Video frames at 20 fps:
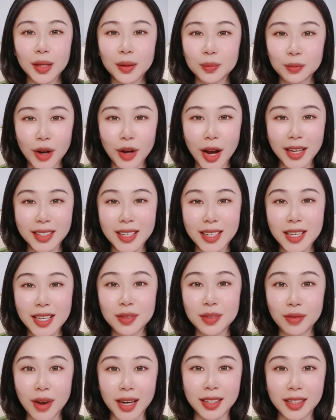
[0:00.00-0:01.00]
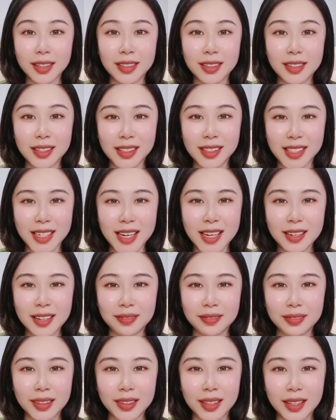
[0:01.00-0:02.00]
Practice regularly.
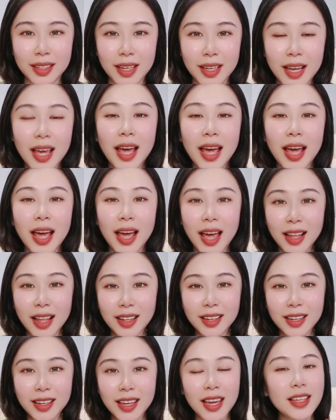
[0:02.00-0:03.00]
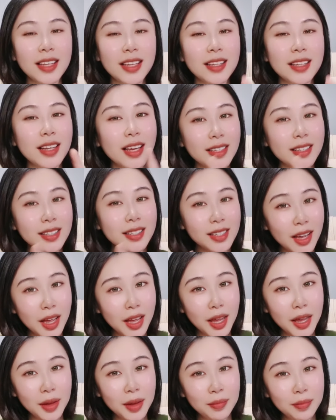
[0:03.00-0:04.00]
Allocate a
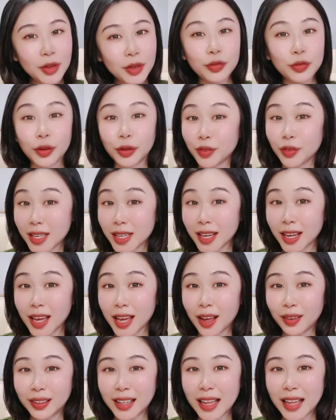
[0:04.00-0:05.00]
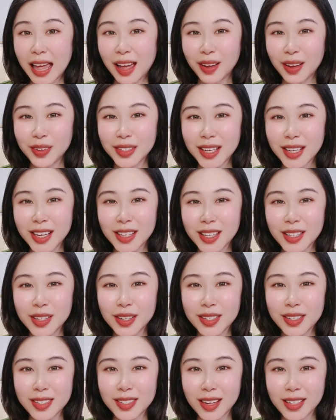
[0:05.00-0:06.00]
time for reading out loud in your
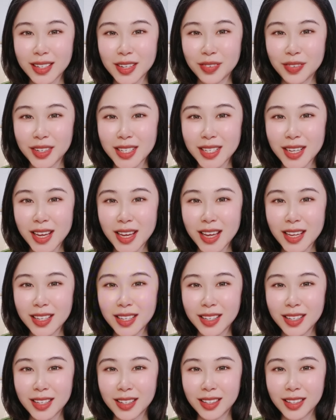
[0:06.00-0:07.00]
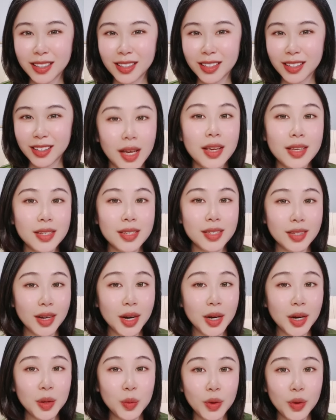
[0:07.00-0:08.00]
study routine.
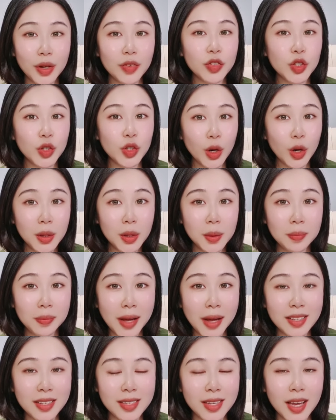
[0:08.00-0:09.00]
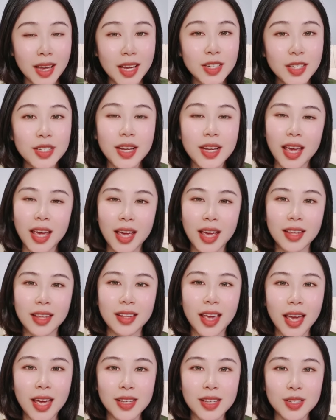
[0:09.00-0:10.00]
Start with shorter passage, and
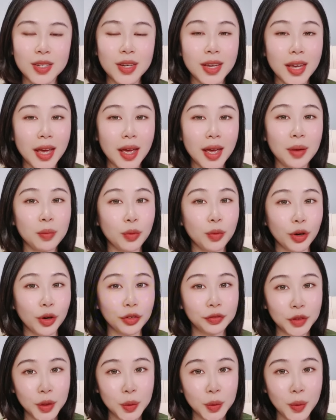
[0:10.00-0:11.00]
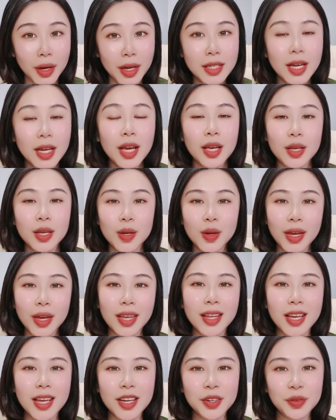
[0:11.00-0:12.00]
as you get more fluent, you can
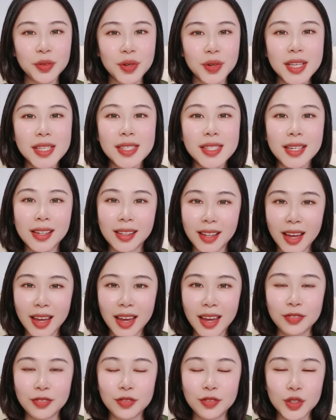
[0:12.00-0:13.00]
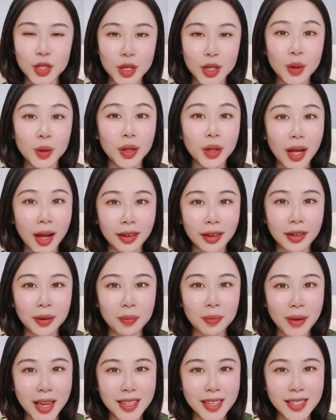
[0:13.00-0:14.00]
increase the length to longer
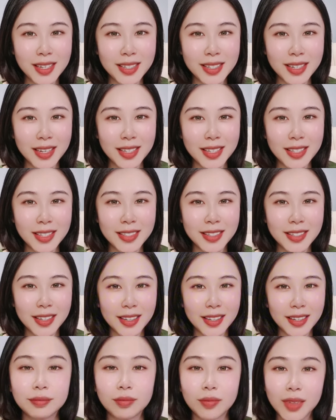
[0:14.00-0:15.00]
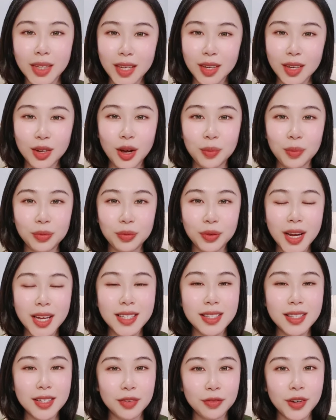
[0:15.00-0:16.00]
passages. Incorporate
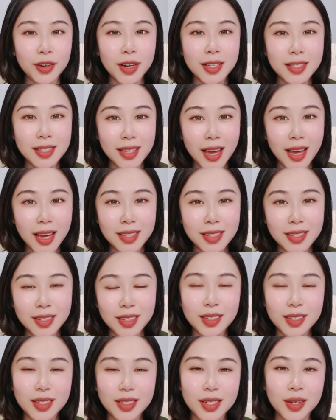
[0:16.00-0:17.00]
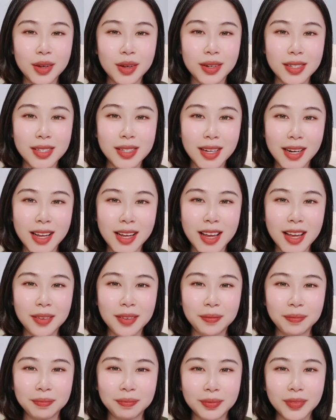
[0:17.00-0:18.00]
different text to your study.
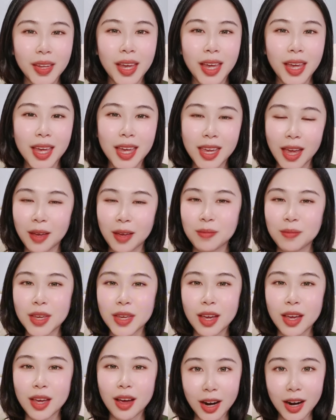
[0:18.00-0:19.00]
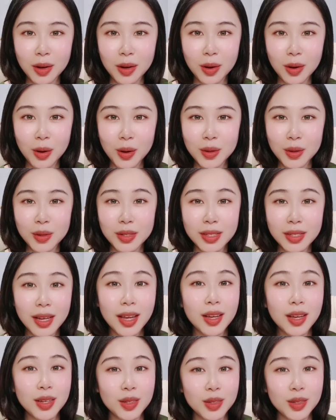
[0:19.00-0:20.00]
It can be articles,
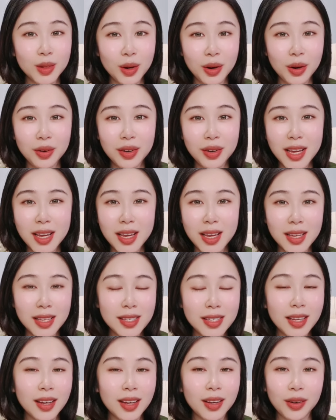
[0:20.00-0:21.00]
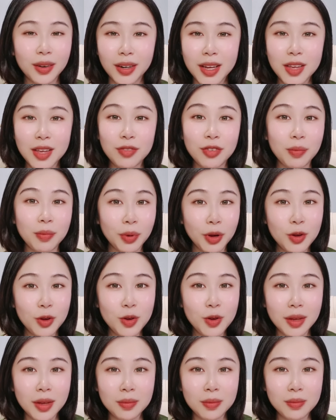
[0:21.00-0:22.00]
stories, or even
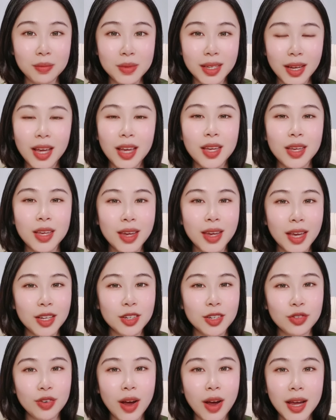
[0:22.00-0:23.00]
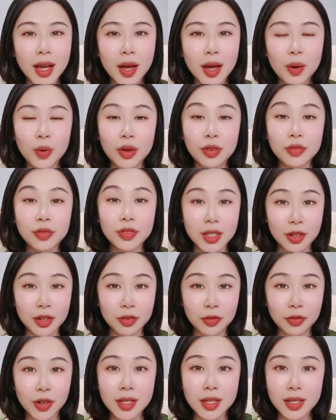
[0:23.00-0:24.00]
poems. You can try out with
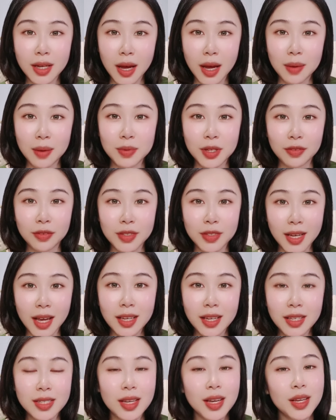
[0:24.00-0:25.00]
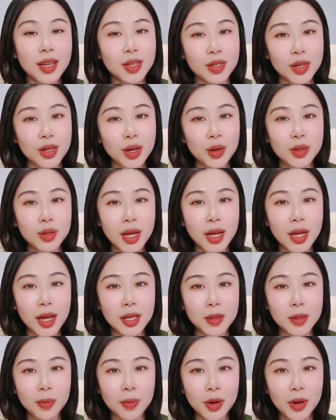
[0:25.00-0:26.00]
different types of text so to
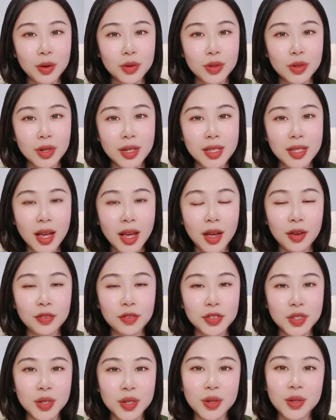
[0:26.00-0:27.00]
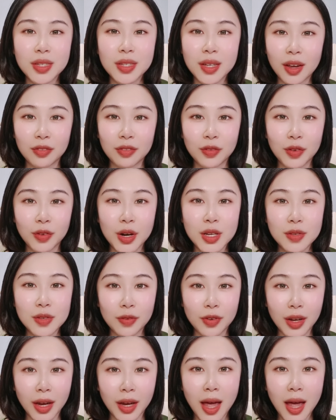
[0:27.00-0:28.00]
expose yourself to diverse
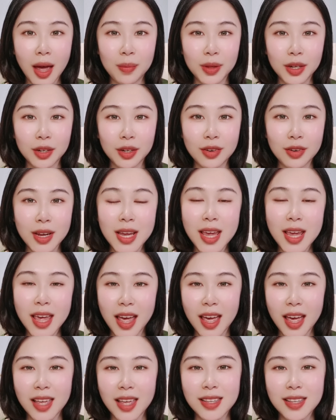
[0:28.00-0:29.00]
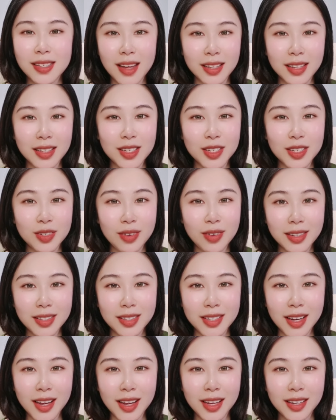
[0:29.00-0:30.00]
vocabulary and sentence
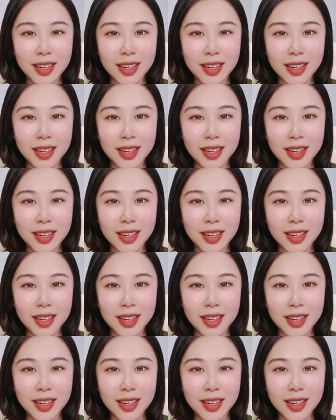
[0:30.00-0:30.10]
structure.